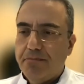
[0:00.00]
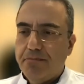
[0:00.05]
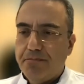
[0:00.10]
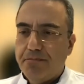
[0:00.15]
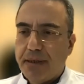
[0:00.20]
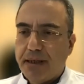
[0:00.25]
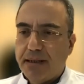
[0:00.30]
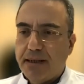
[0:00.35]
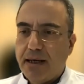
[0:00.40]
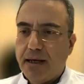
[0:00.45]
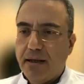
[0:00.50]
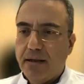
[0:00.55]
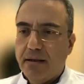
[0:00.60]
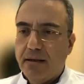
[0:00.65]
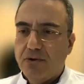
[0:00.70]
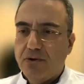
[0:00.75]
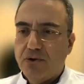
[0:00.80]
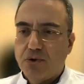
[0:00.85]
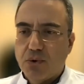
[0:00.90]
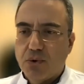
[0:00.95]
but I
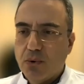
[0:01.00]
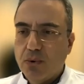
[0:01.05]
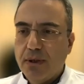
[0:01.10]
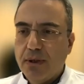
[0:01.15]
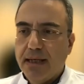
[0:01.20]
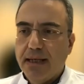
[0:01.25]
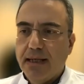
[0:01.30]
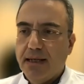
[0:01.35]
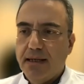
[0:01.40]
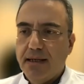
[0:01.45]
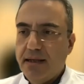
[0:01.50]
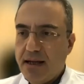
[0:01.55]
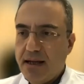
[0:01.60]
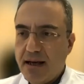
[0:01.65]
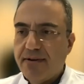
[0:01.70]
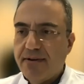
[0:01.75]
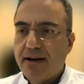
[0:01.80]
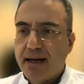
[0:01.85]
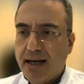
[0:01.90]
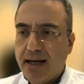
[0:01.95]
truly
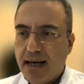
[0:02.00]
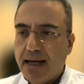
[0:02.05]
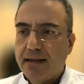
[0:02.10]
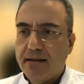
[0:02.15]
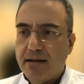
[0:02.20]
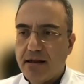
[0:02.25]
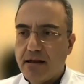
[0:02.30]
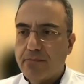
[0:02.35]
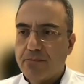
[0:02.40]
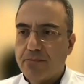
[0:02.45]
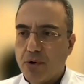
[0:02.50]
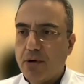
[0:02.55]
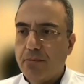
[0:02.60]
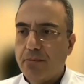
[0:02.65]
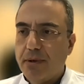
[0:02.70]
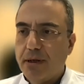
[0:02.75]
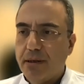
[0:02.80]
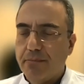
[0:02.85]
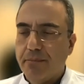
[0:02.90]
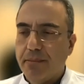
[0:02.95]
never had this
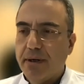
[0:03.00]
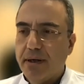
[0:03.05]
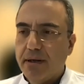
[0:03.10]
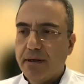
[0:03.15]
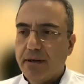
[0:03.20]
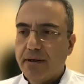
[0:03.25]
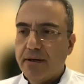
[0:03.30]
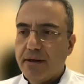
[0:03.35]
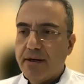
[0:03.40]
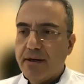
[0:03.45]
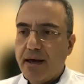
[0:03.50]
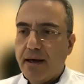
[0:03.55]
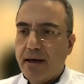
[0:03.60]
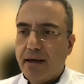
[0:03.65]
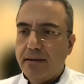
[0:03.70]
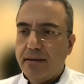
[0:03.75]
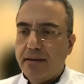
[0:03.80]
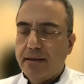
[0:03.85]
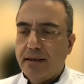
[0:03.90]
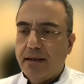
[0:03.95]
problem.
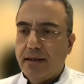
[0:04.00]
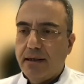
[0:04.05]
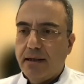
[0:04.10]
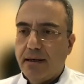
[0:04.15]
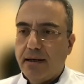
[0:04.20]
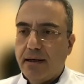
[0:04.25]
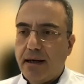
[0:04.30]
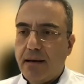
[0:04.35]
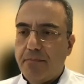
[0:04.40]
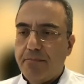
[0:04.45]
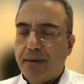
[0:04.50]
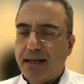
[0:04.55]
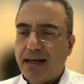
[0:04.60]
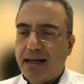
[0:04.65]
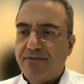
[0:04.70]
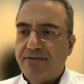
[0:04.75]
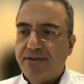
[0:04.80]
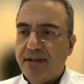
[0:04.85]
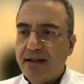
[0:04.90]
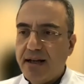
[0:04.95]
And but
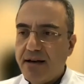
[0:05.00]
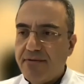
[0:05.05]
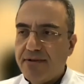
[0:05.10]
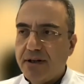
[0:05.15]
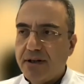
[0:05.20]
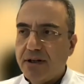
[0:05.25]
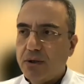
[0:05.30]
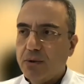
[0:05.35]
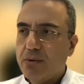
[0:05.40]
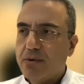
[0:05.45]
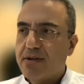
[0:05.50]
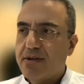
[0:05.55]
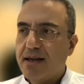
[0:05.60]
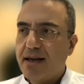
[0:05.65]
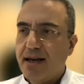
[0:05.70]
I've never used